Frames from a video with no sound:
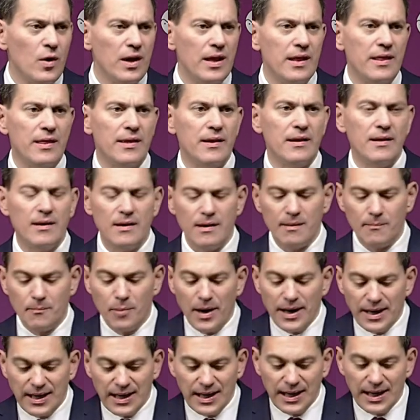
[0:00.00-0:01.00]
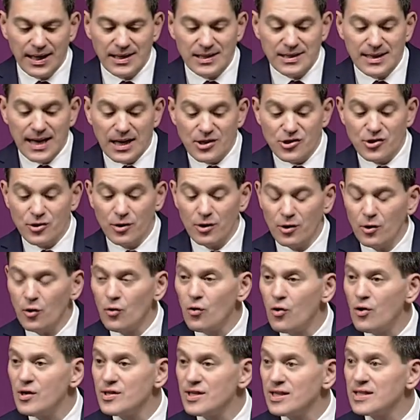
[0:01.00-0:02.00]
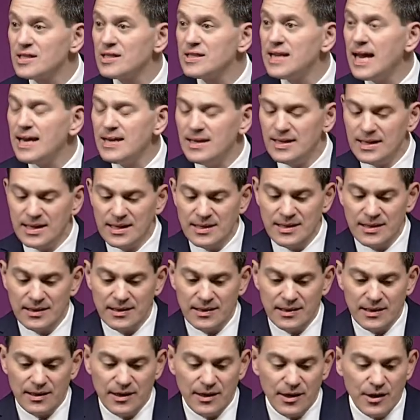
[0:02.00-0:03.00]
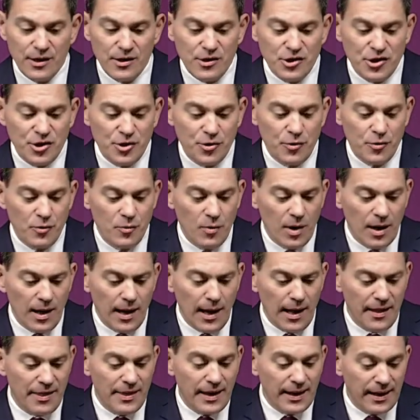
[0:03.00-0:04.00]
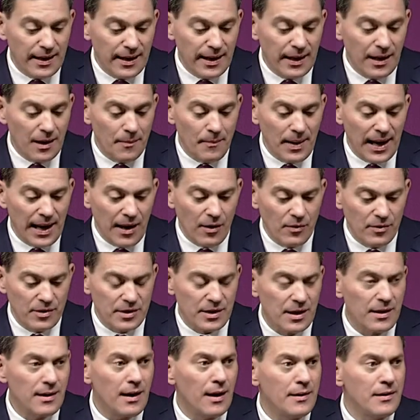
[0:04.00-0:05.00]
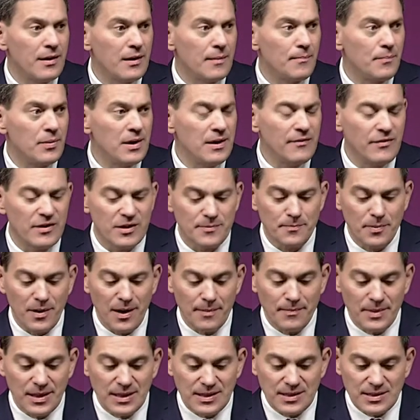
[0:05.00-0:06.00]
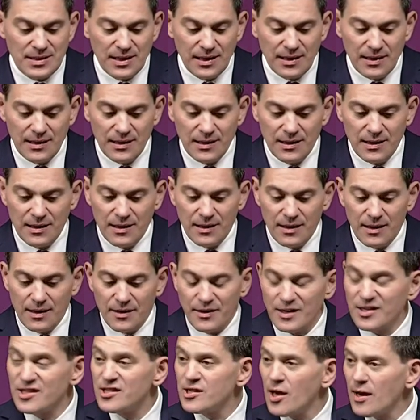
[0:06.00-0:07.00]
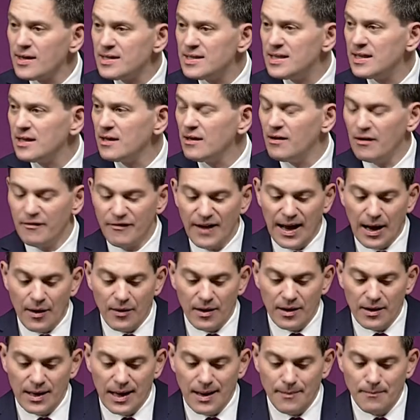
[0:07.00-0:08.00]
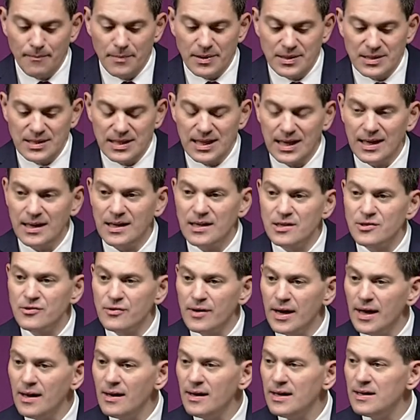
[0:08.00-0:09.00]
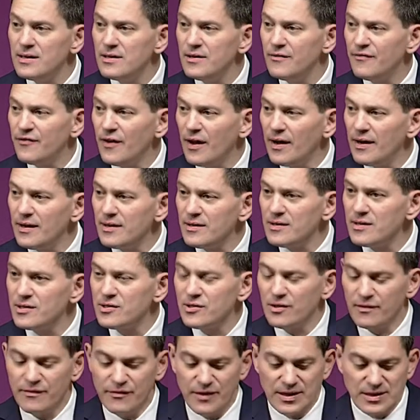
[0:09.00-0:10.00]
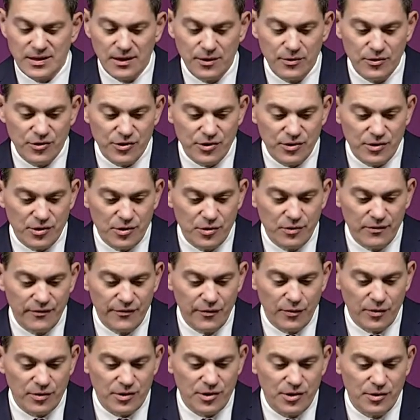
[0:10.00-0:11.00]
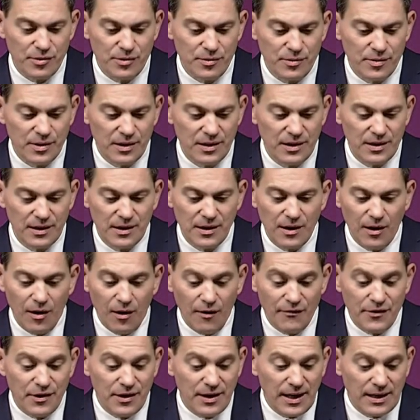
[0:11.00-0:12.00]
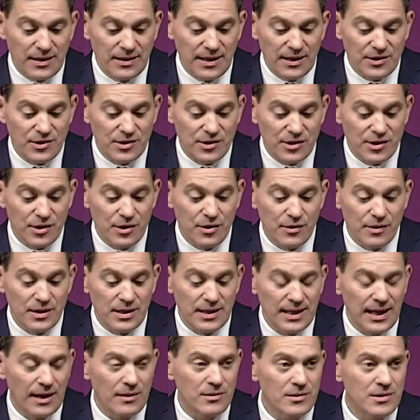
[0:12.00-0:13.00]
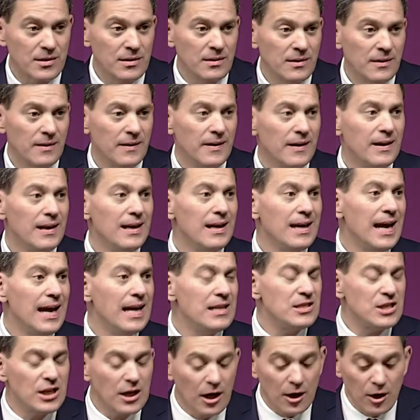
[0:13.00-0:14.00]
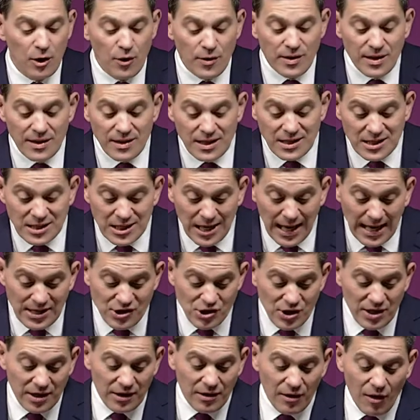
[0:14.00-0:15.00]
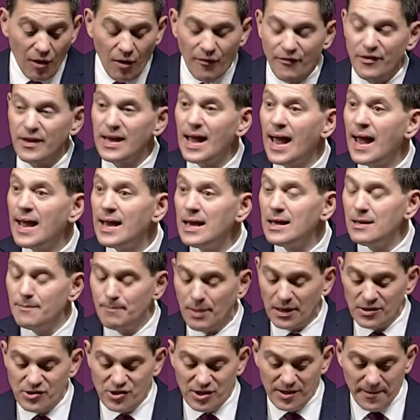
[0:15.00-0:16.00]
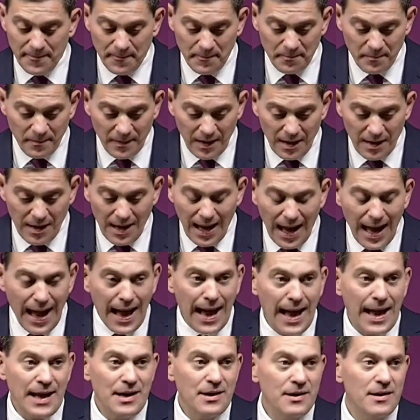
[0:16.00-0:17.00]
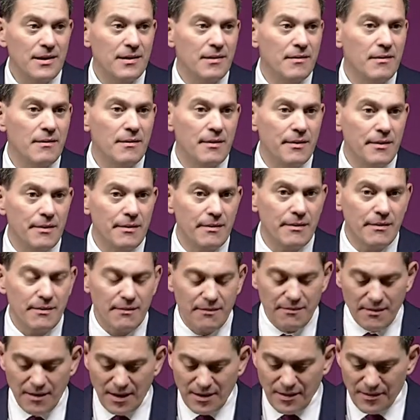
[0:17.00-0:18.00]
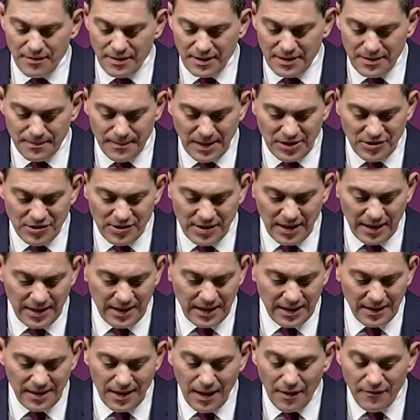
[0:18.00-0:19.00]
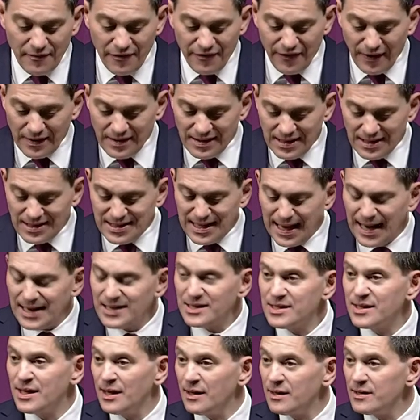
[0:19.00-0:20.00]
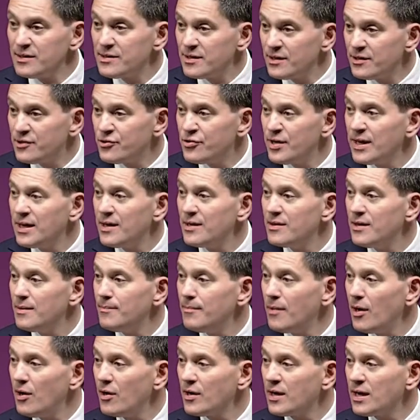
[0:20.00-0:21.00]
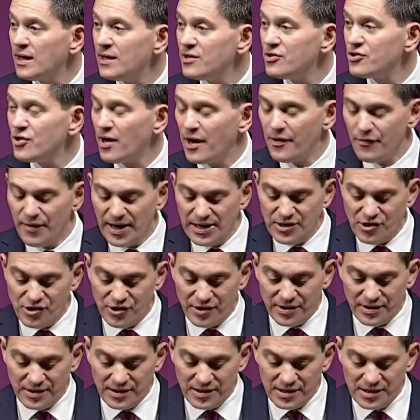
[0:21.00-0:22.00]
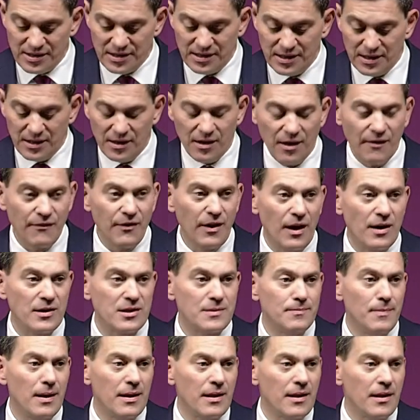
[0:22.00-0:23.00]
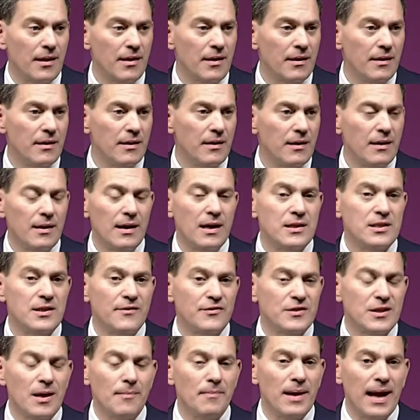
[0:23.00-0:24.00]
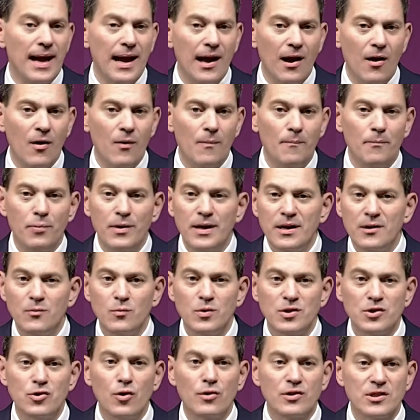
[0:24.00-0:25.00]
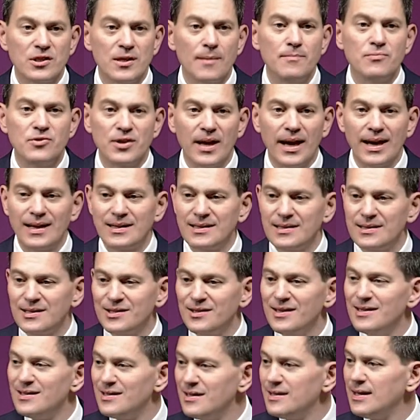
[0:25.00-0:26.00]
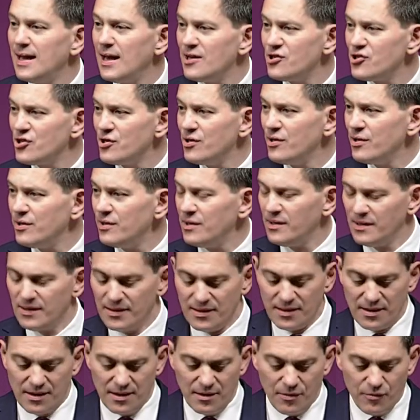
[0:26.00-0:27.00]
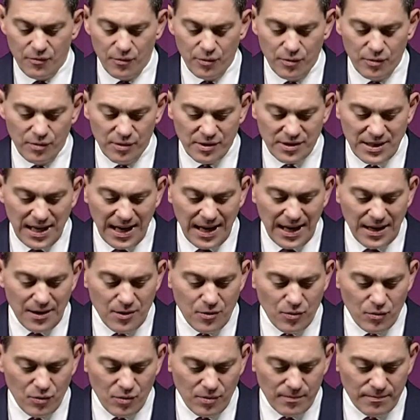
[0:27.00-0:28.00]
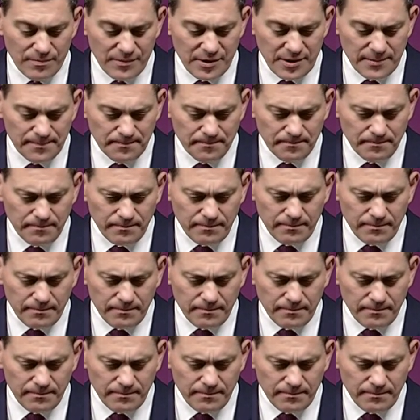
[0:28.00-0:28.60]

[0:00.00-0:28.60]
with breaking international law has extended to uh, thinking about, under the previous Prime Minister, the siting of our embassy in Israel in defiance of Resolution 242 of the United Nations Security Council. It's included the slashing of the aid budget and I don't need to mention it, I think, the unfunded tax cuts that triggered the market gyrations of last month, as if somehow Britain was not subject to international rules and norms.